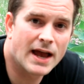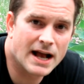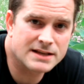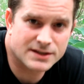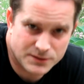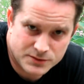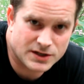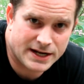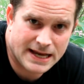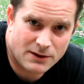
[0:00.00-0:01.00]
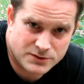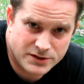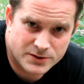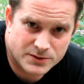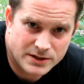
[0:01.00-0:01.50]
has a new study out,
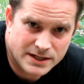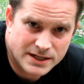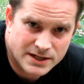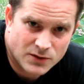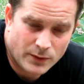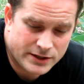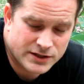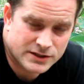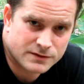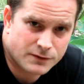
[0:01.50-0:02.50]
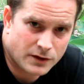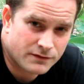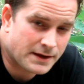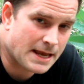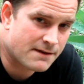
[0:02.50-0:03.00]
too, which is full
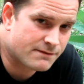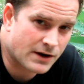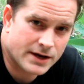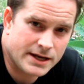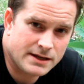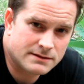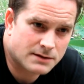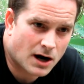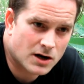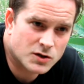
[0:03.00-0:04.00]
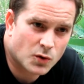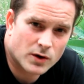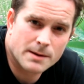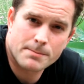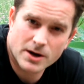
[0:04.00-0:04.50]
of very
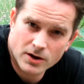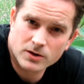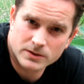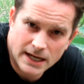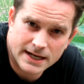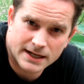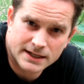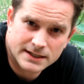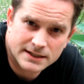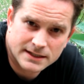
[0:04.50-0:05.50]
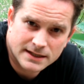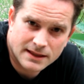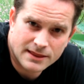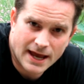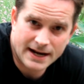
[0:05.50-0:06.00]
hardcore empirical data
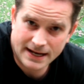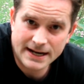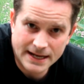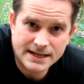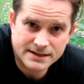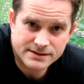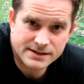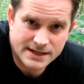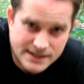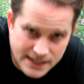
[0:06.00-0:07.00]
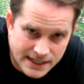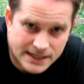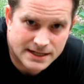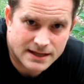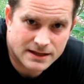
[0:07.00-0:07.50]
that it is
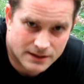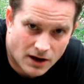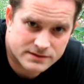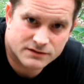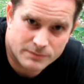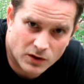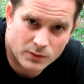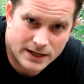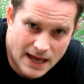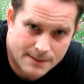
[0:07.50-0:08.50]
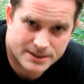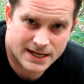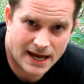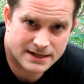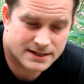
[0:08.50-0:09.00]
indeed the loss of milkweed
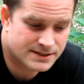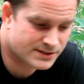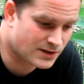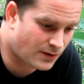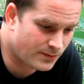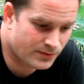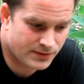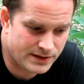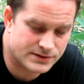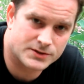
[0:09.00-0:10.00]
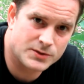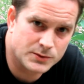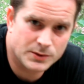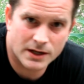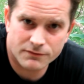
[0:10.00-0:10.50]
habitat. So these are
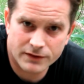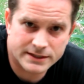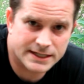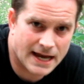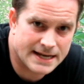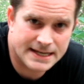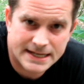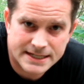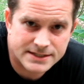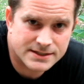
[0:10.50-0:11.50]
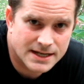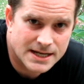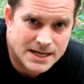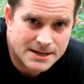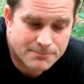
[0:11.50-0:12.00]
two conflicting ideas,
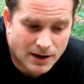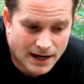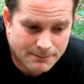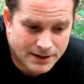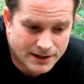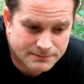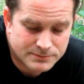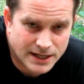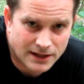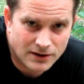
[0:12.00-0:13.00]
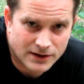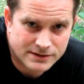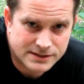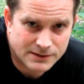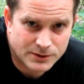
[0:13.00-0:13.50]
but I'm gonna take a look
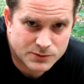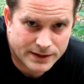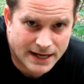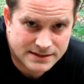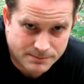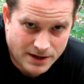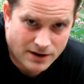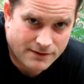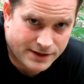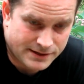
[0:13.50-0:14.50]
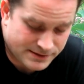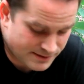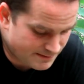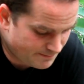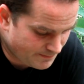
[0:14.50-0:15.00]
and see which one has the better evidence.